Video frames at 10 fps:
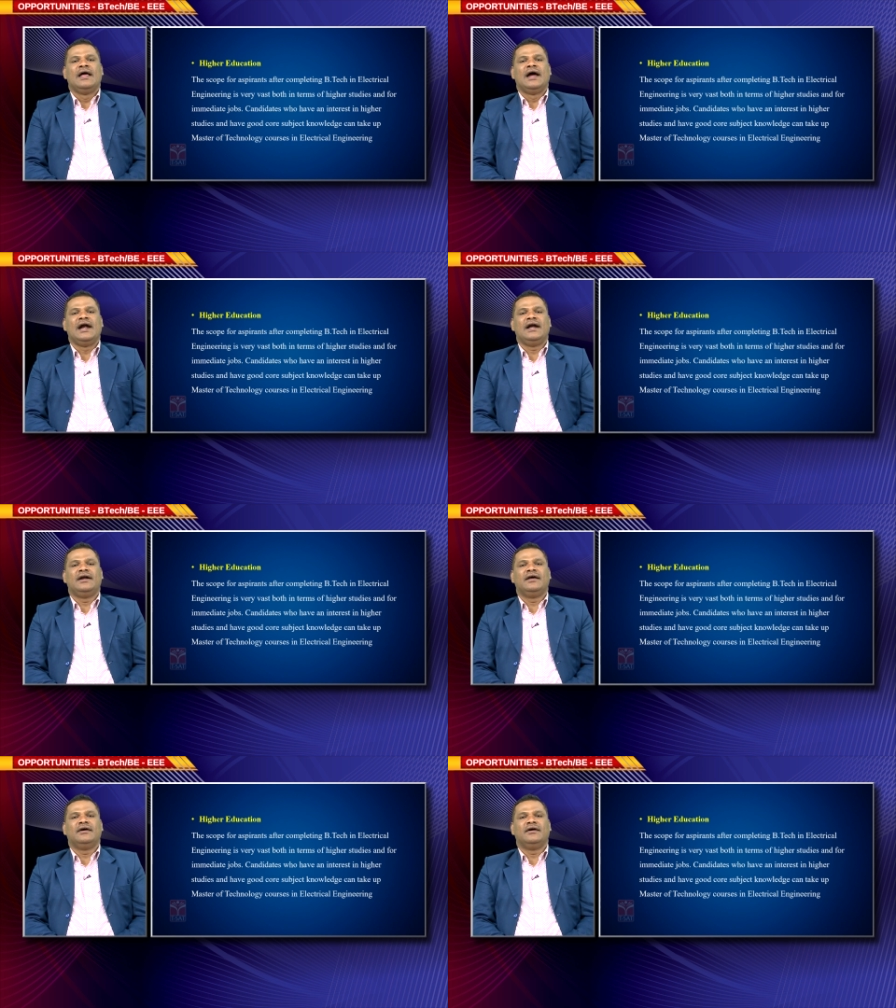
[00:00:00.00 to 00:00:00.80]

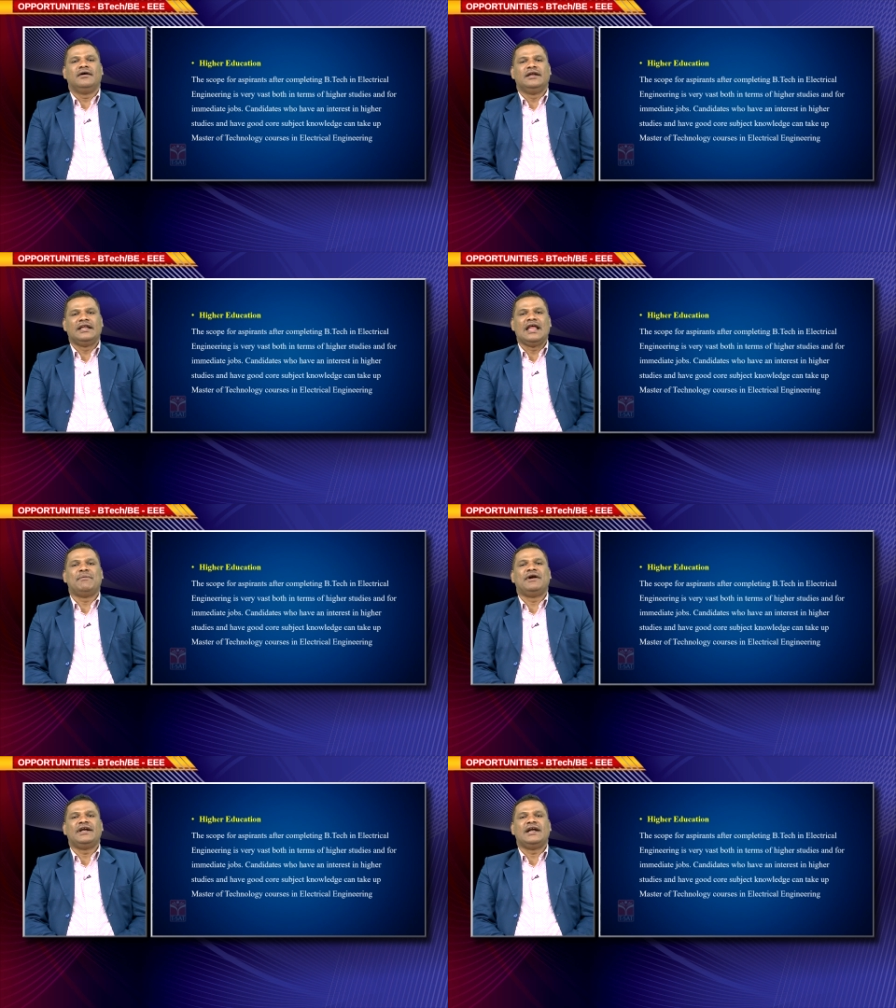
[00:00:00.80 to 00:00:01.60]
and uh, in the
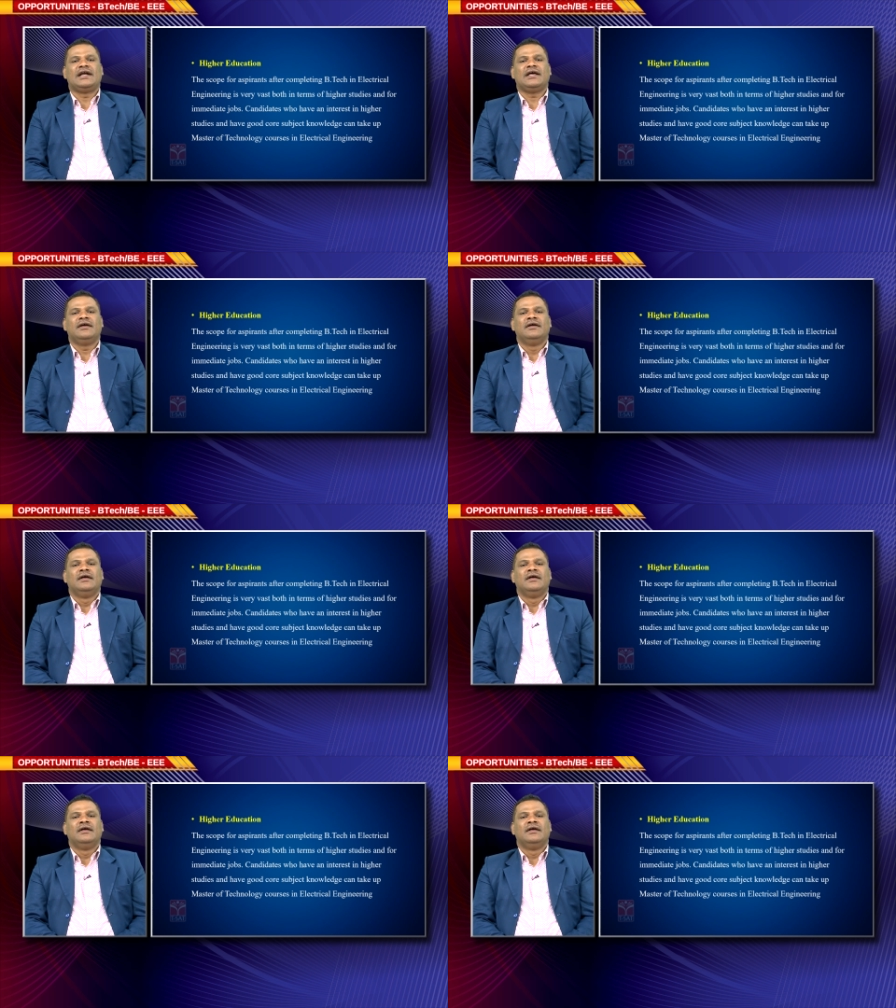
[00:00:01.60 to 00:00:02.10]
laboratory data.